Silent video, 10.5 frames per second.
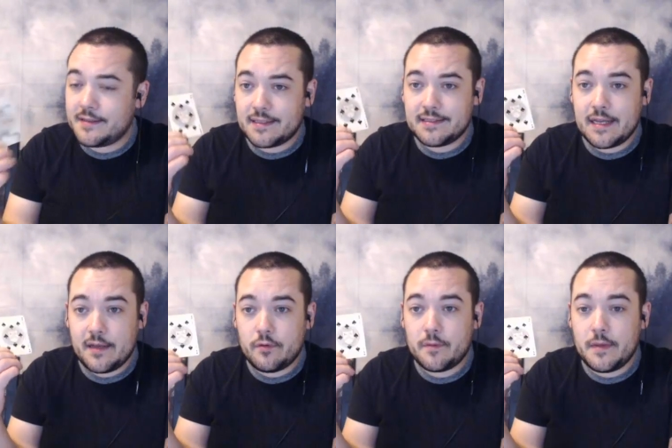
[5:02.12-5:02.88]
does say
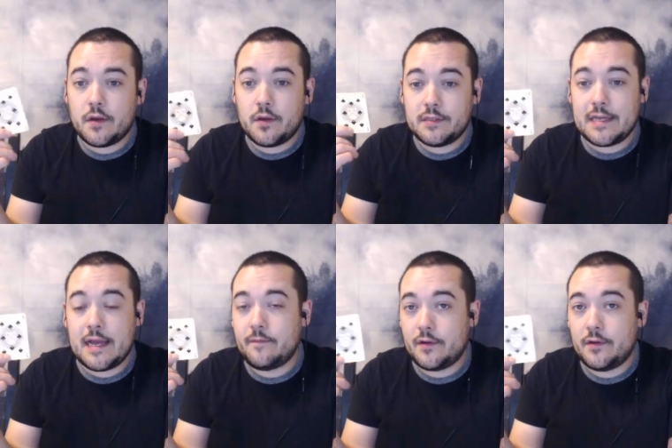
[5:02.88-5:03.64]
it would be a good
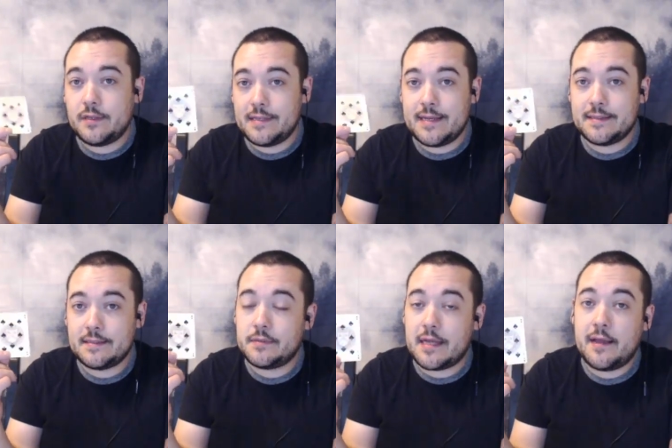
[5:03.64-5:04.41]
time for you to take
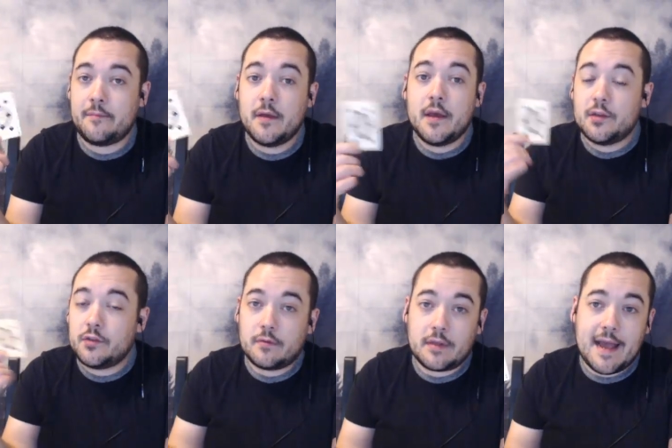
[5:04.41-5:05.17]
some time
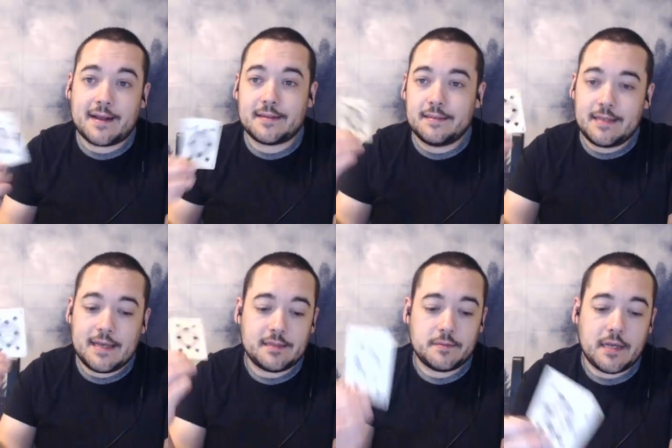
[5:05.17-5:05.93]
to relax and
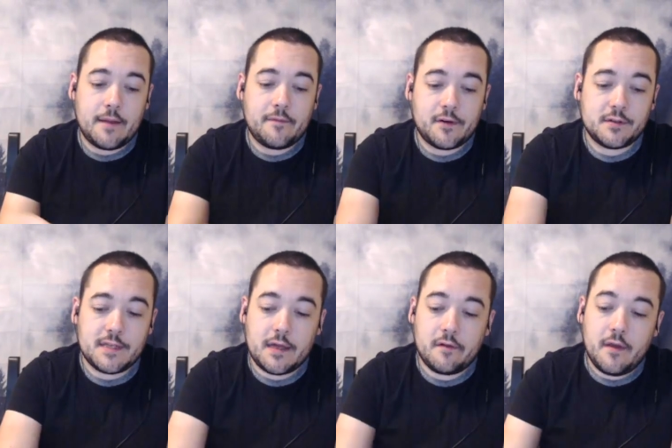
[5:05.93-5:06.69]
take some time for
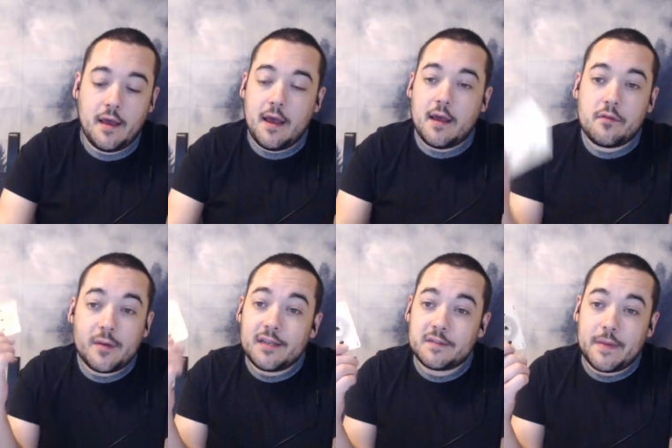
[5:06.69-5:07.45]
yourself.
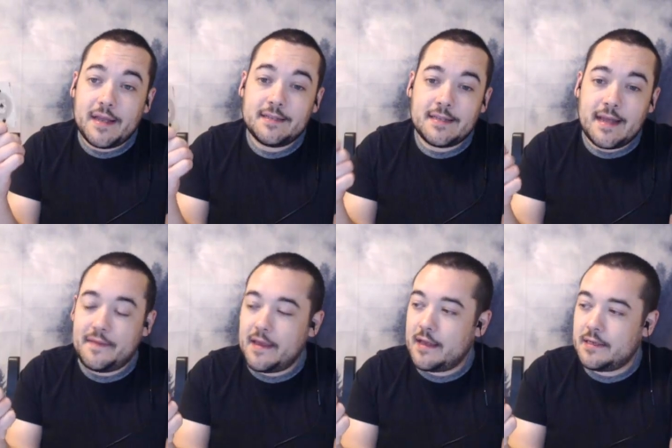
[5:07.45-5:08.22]
Three of spades
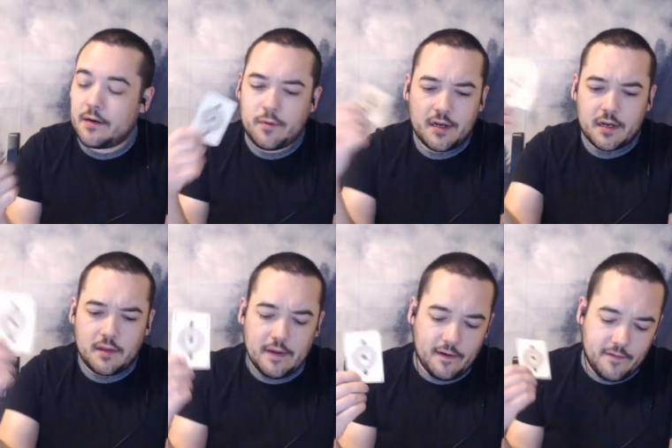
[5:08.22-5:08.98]
at the end here. We're going to
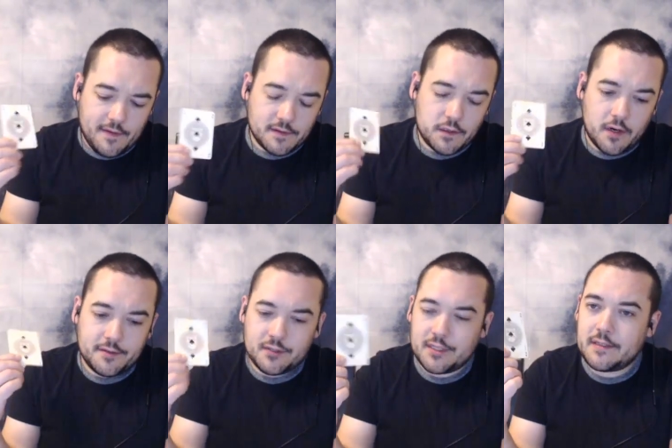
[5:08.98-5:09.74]
clarify this
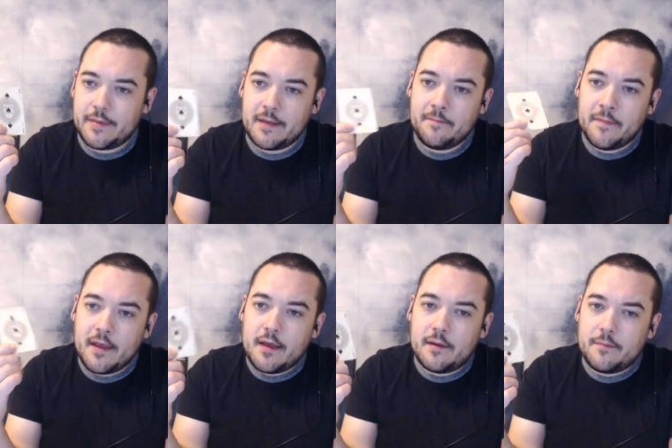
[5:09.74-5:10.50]
card in just a minute.
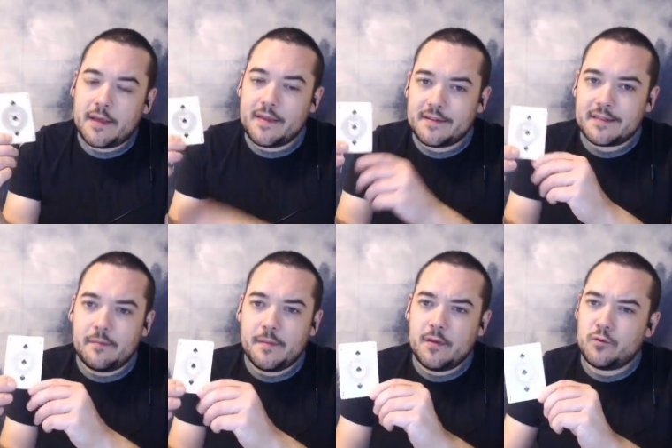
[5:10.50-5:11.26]
Um, again, this
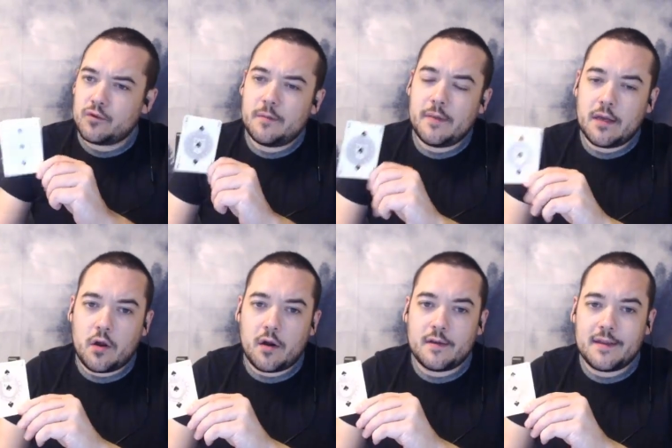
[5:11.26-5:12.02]
can be, usually be a
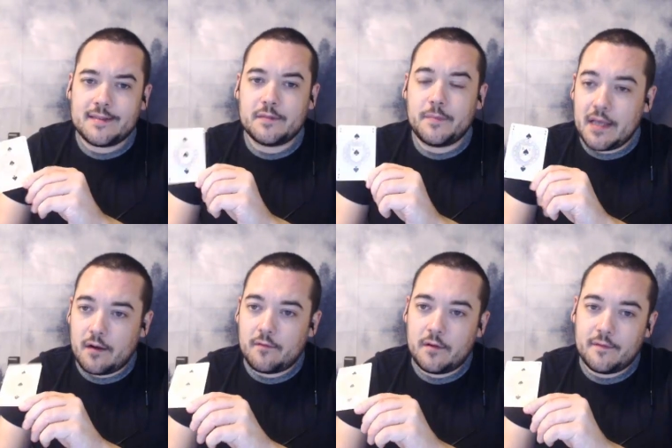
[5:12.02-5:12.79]
card that says, be
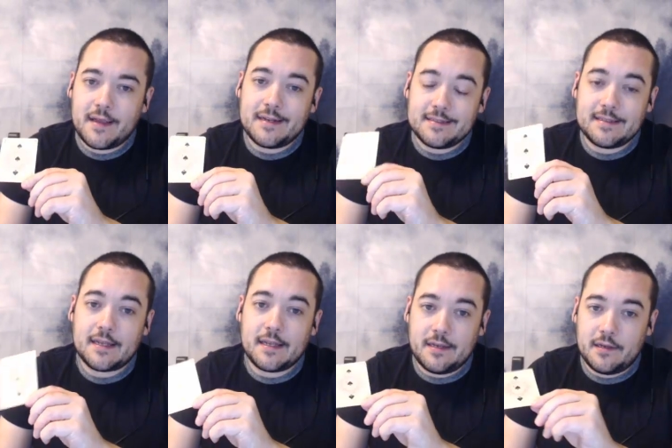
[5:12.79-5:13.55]
careful of getting
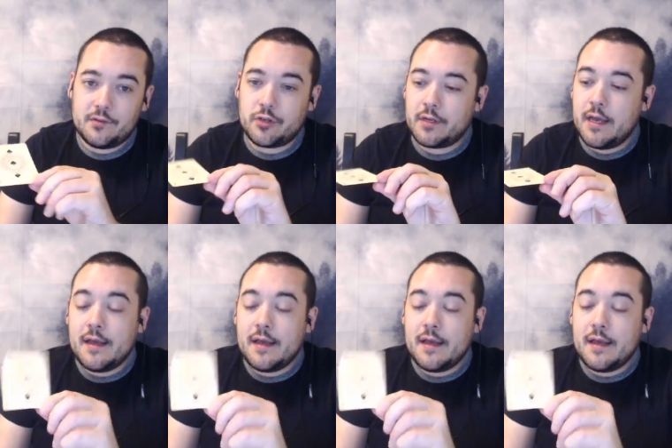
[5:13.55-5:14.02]
sick and injured.